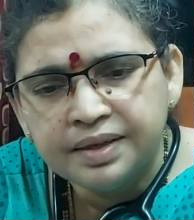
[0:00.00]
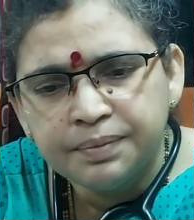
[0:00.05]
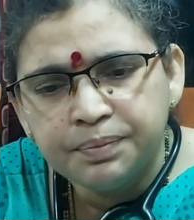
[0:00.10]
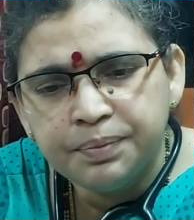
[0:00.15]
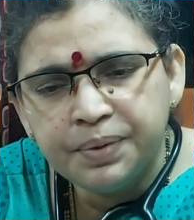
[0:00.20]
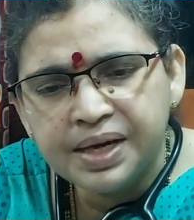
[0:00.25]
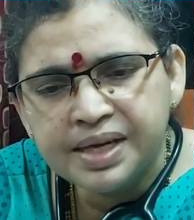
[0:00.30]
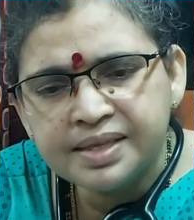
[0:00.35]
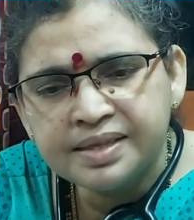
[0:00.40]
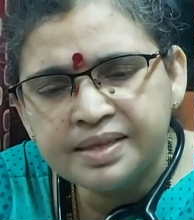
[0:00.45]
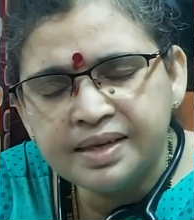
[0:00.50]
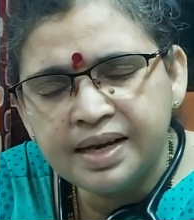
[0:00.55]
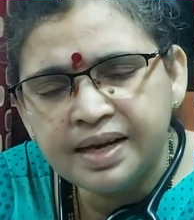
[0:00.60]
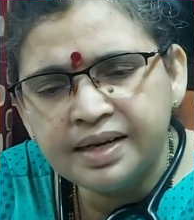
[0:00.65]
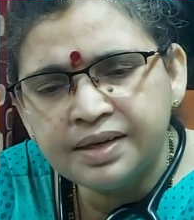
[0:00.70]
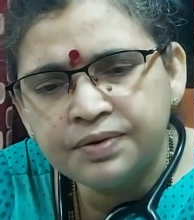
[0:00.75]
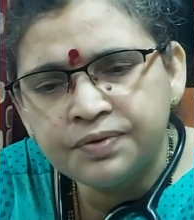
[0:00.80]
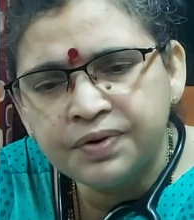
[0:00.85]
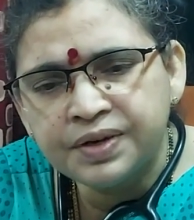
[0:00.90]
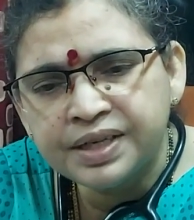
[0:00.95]

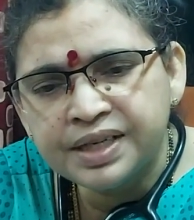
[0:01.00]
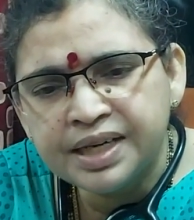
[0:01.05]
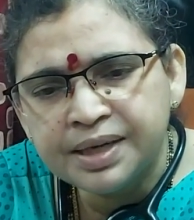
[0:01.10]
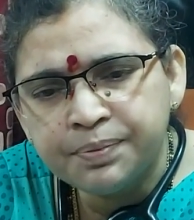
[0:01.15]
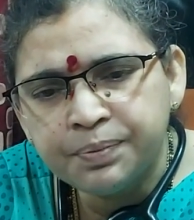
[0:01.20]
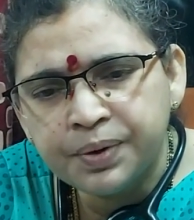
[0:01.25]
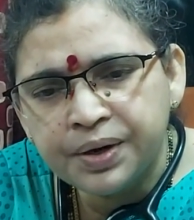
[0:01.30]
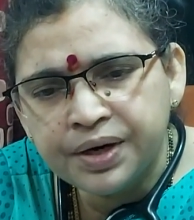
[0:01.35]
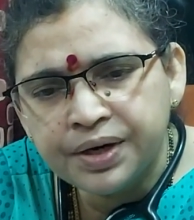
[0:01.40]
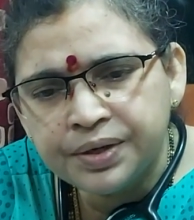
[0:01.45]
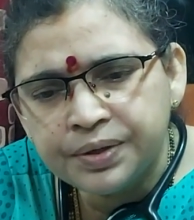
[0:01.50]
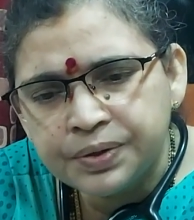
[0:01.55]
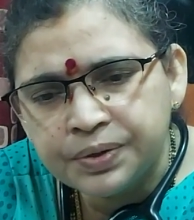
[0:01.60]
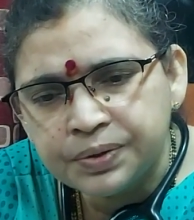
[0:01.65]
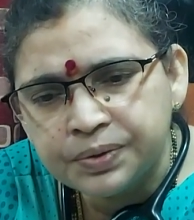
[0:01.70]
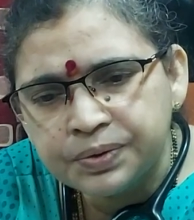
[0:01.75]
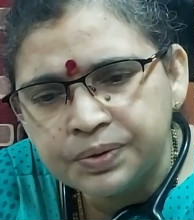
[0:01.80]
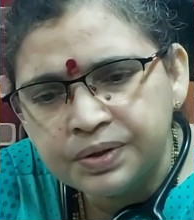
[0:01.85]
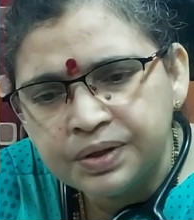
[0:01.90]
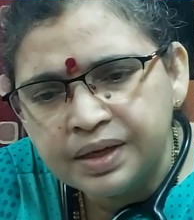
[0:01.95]
baseline
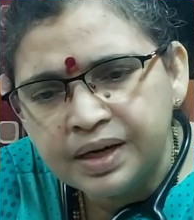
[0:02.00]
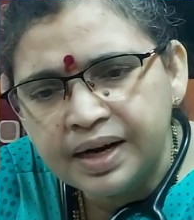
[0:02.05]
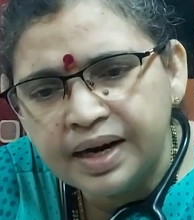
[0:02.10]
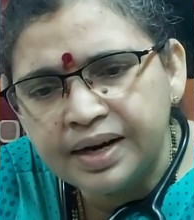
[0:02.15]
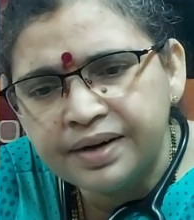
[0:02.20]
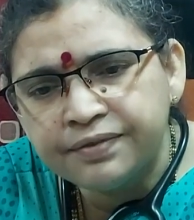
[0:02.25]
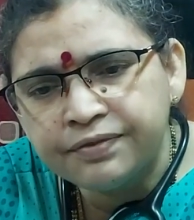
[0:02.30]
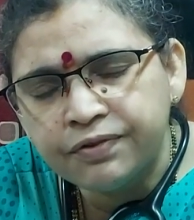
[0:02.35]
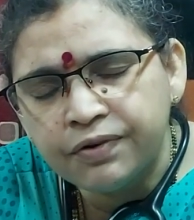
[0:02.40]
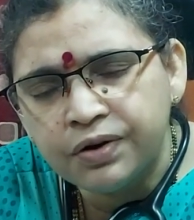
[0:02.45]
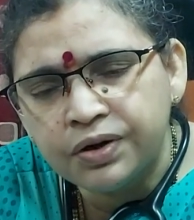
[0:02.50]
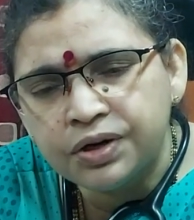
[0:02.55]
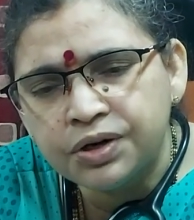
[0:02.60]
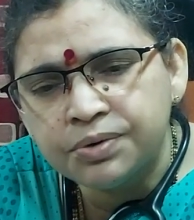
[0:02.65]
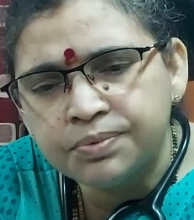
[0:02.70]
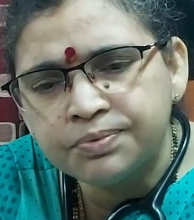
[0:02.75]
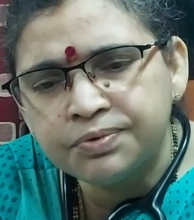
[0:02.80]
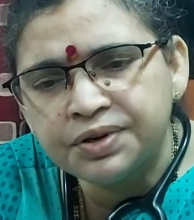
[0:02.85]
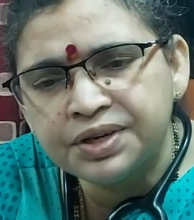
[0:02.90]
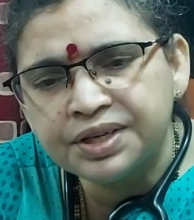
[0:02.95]
20.2 and
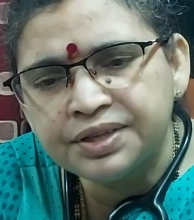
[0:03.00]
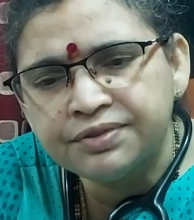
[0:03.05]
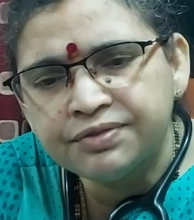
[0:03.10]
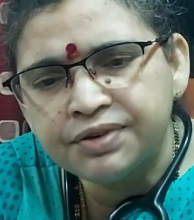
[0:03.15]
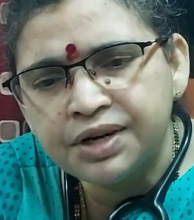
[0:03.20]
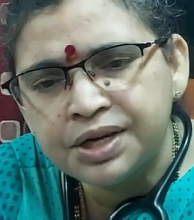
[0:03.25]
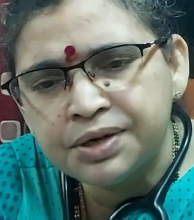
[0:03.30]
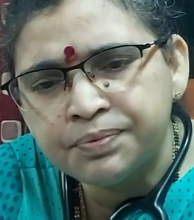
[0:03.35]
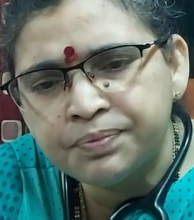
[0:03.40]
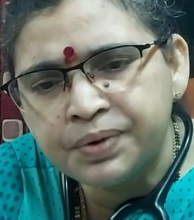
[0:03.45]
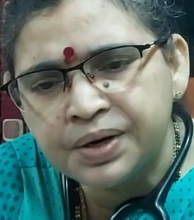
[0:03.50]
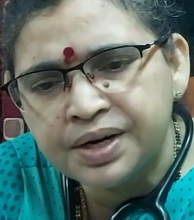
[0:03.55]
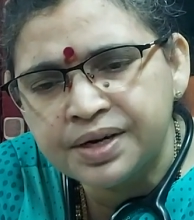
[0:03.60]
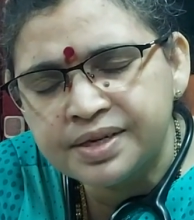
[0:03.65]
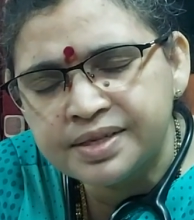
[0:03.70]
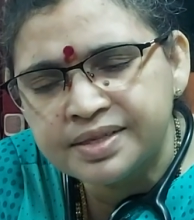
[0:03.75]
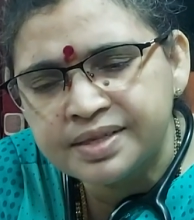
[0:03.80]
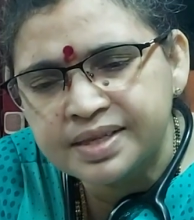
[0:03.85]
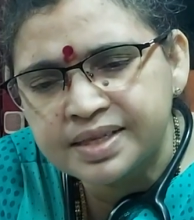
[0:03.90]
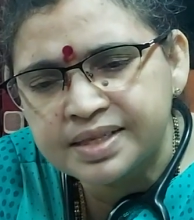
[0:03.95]
follow-up
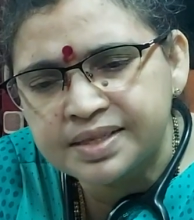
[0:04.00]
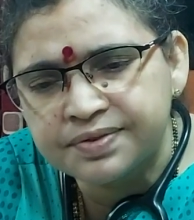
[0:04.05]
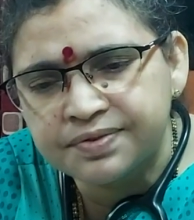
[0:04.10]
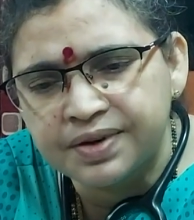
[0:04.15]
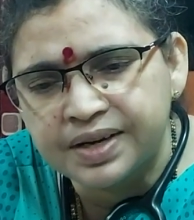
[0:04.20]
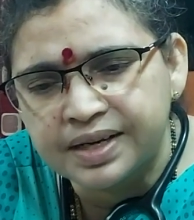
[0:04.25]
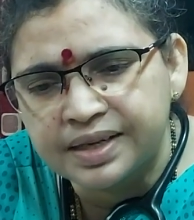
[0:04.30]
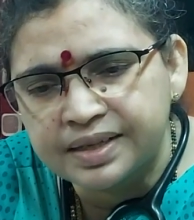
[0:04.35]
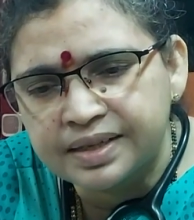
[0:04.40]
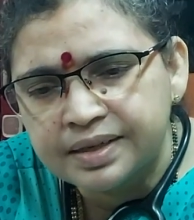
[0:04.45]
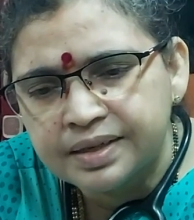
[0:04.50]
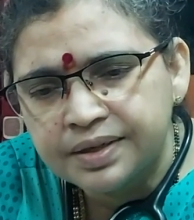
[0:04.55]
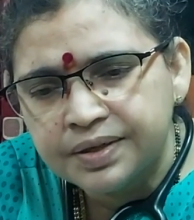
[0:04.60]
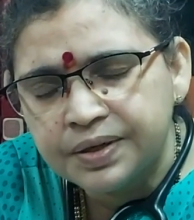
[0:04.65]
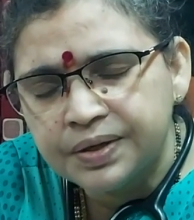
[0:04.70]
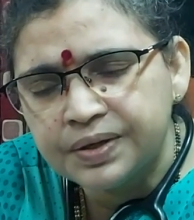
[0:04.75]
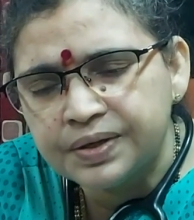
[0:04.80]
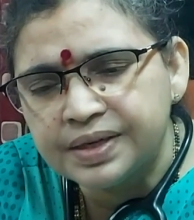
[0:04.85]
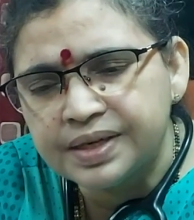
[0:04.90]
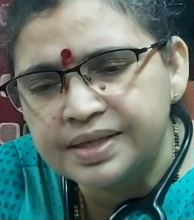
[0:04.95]
25.61
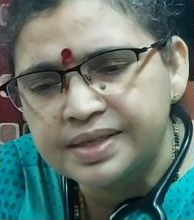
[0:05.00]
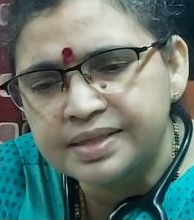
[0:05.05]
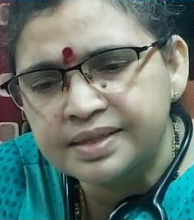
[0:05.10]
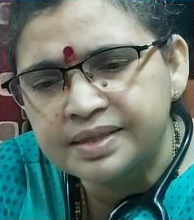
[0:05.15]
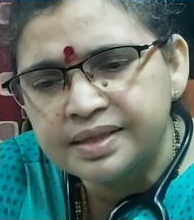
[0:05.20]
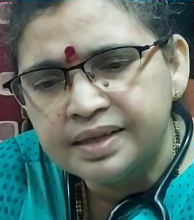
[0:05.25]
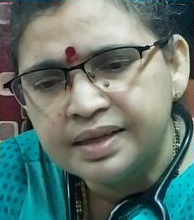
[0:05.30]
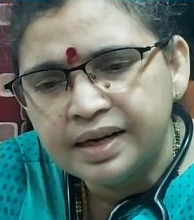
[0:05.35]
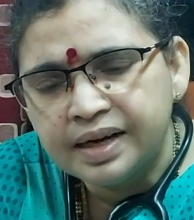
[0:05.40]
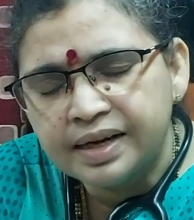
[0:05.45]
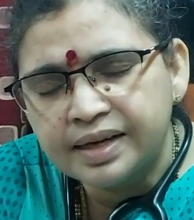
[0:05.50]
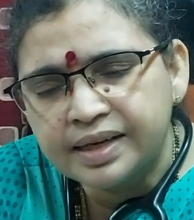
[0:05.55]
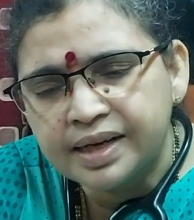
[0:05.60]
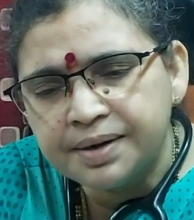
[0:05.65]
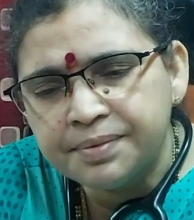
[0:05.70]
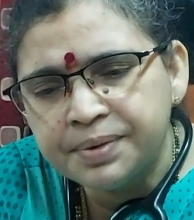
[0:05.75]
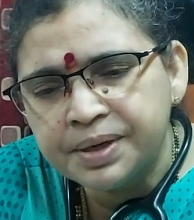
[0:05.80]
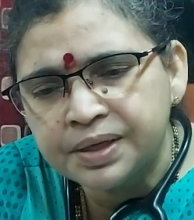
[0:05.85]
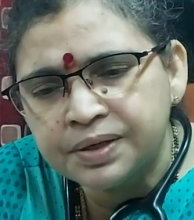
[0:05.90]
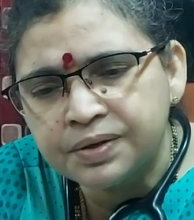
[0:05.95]
units. And
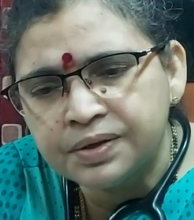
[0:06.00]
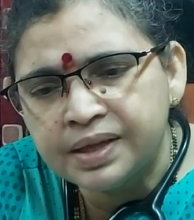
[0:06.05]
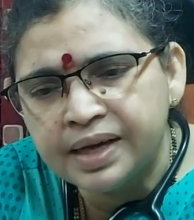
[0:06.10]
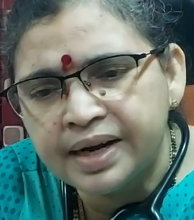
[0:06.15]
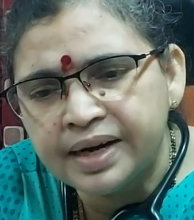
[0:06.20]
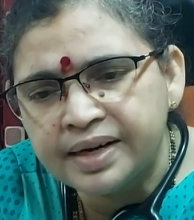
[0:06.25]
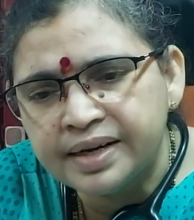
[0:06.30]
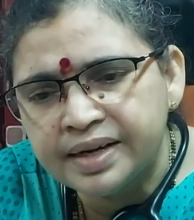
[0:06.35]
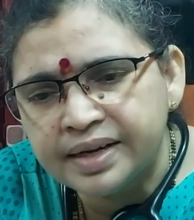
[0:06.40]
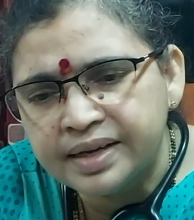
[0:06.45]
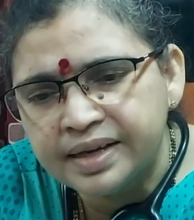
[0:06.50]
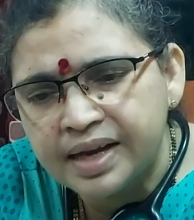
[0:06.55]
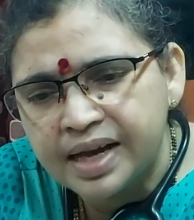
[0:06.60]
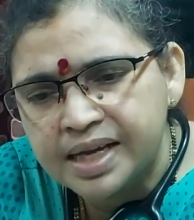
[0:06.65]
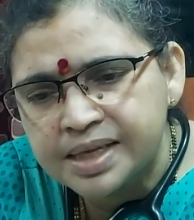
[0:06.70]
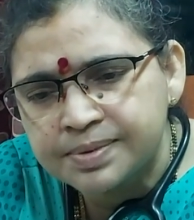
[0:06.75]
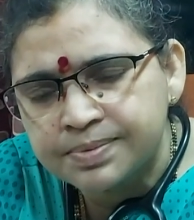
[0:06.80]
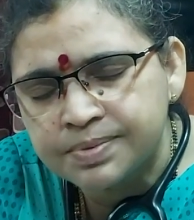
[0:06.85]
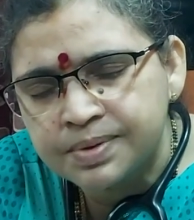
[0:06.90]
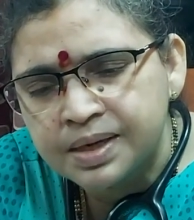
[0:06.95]
coming to the
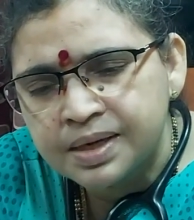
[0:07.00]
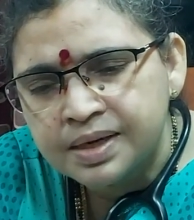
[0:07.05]
idagast,